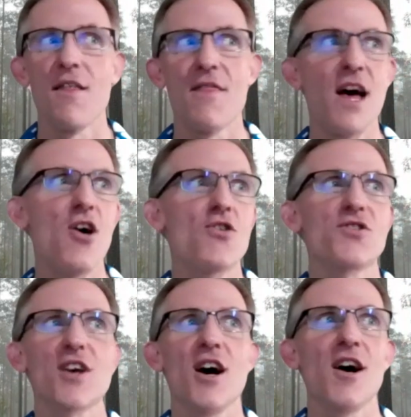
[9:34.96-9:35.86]

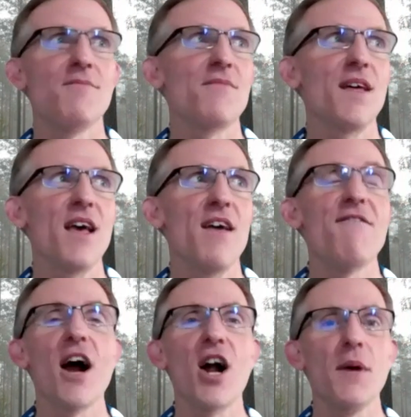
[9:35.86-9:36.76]
those
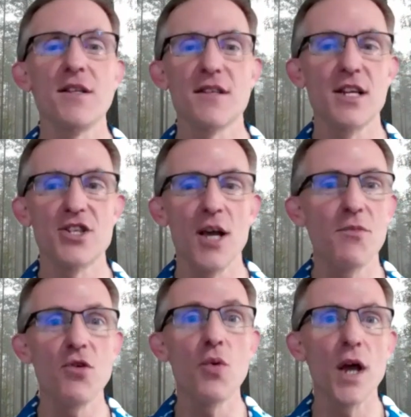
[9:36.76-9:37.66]
environments that
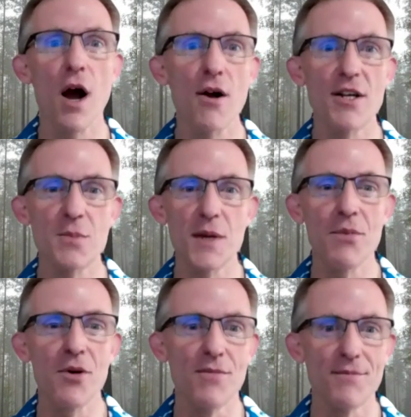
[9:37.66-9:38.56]
shaped who we are as
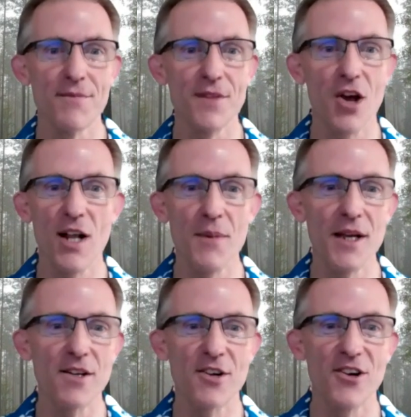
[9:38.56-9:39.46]
people. Had a
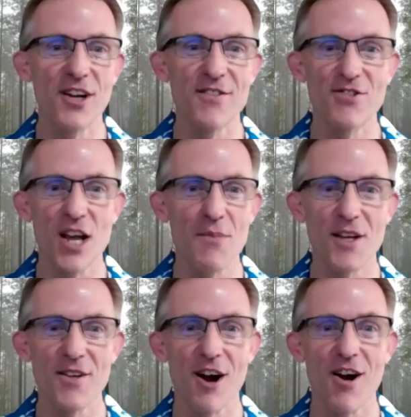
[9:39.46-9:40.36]
big degree
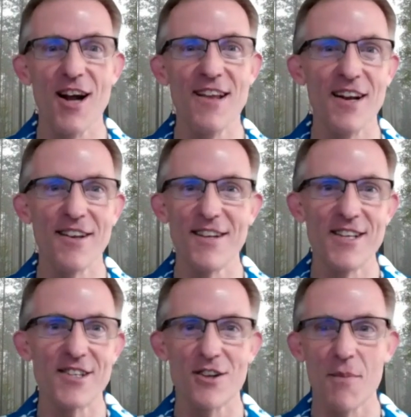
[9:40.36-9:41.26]
shaping our
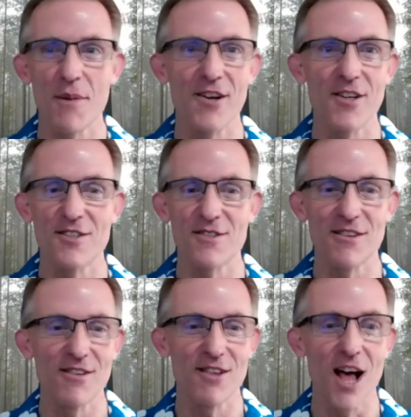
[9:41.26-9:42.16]
identities and our parents'
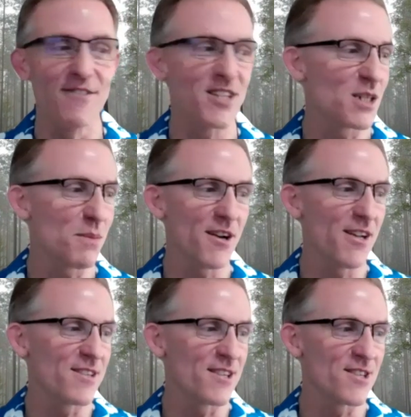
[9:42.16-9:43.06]
lives
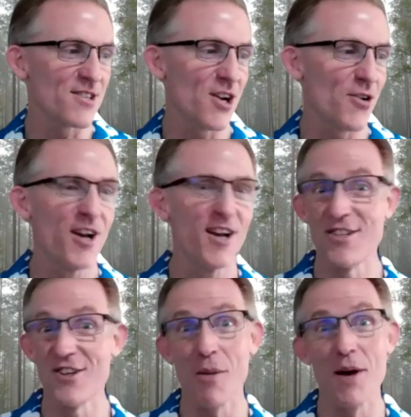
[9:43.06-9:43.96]
experiences. So it's
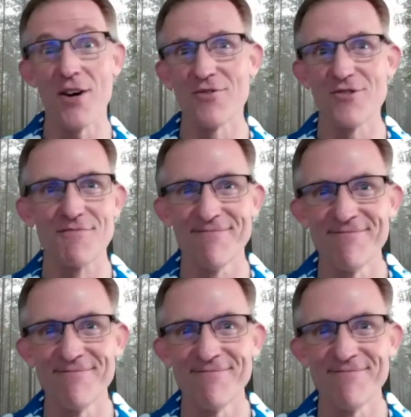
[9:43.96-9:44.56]
in our bones.